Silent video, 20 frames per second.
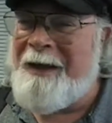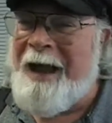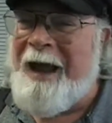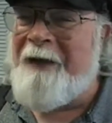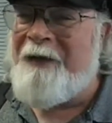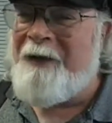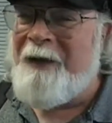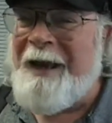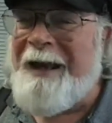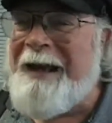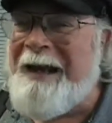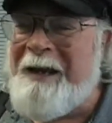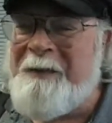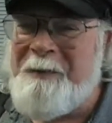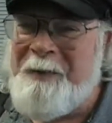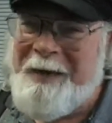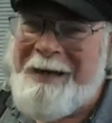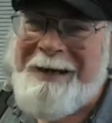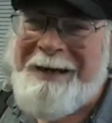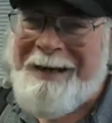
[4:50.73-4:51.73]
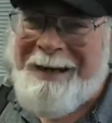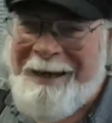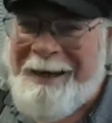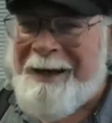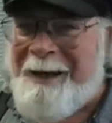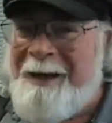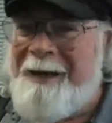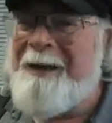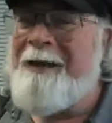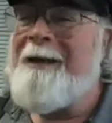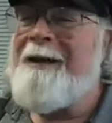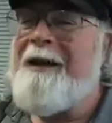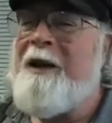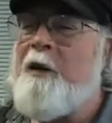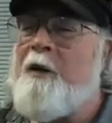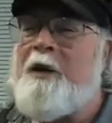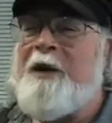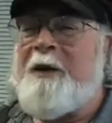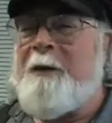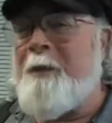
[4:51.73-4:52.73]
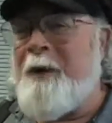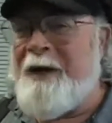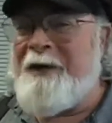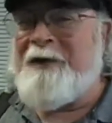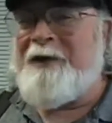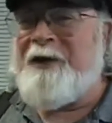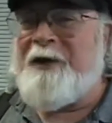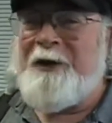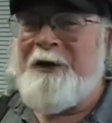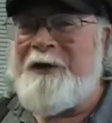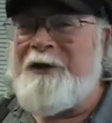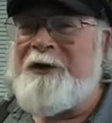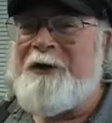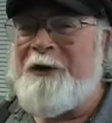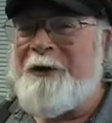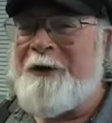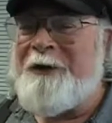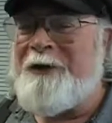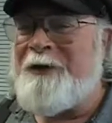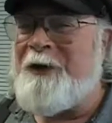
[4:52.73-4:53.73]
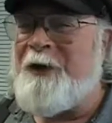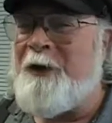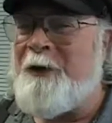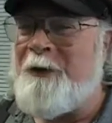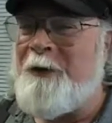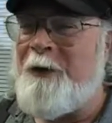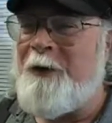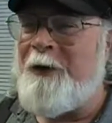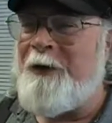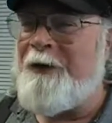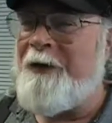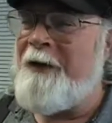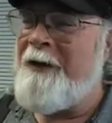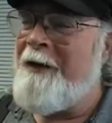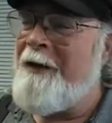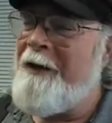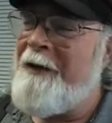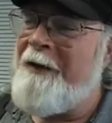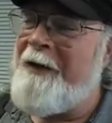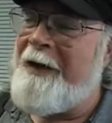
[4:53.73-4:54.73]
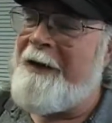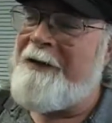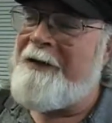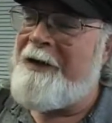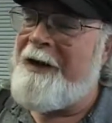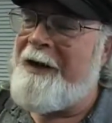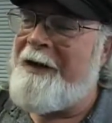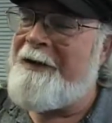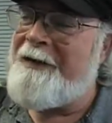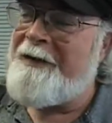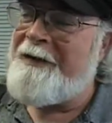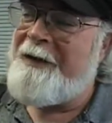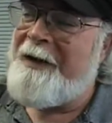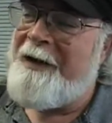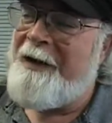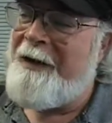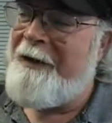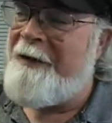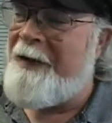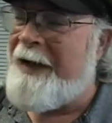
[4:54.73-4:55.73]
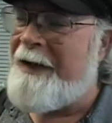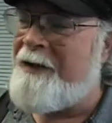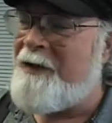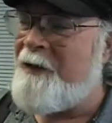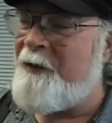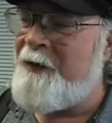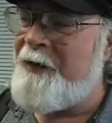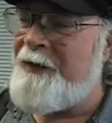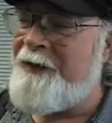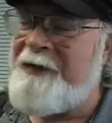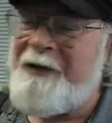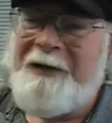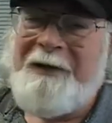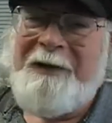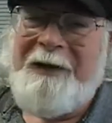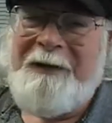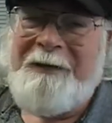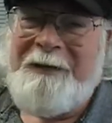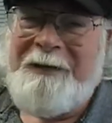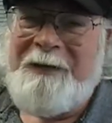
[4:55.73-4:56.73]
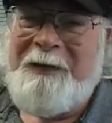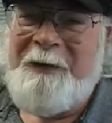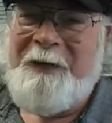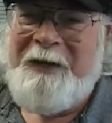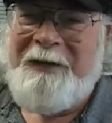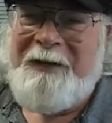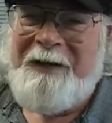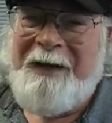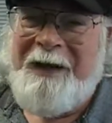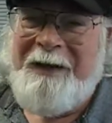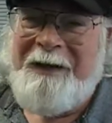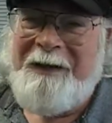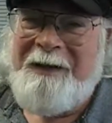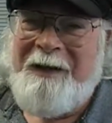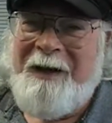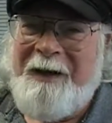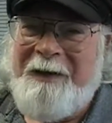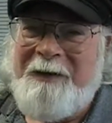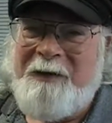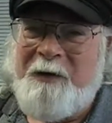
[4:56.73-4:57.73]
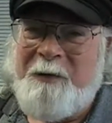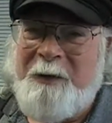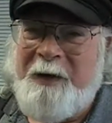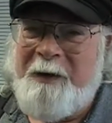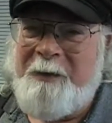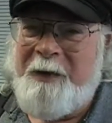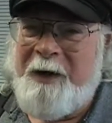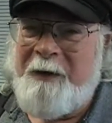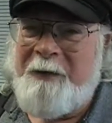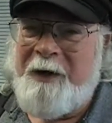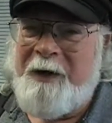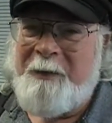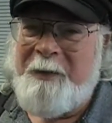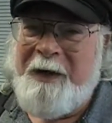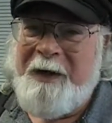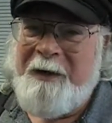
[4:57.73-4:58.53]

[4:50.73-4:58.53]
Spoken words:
athletic being with musculature and so forth than does that sophisticated costume made by Rick